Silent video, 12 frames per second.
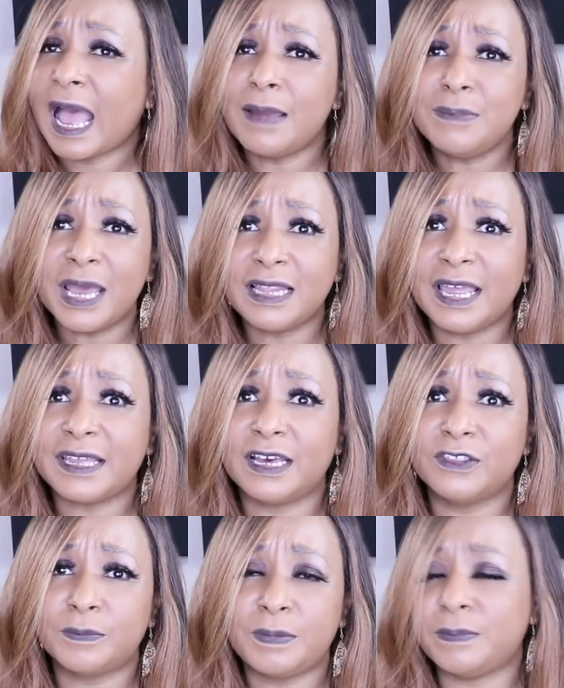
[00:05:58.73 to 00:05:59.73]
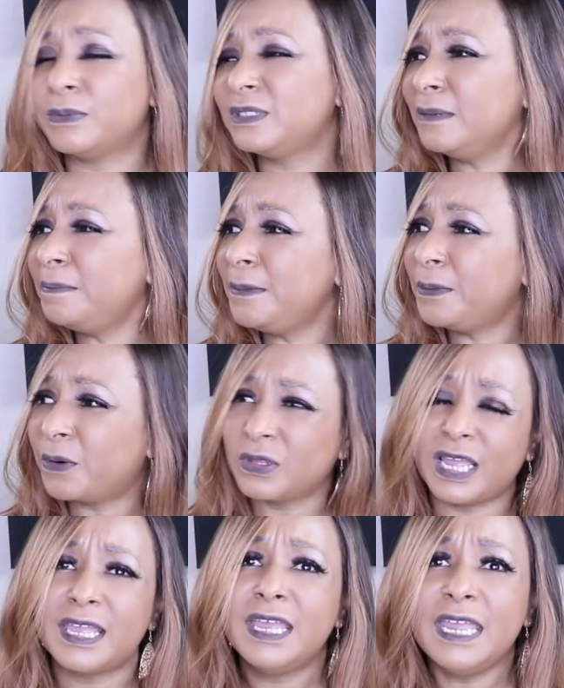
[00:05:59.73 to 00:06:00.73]
I'm not like other people. Some people are
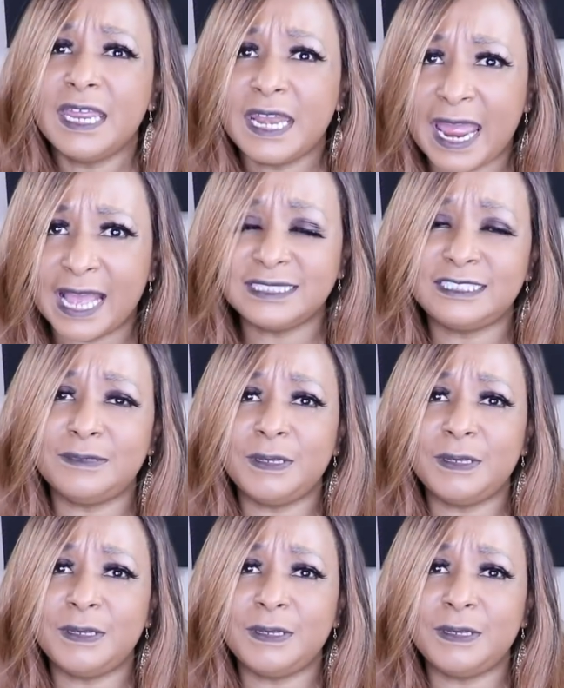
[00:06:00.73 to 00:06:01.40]
like, it has to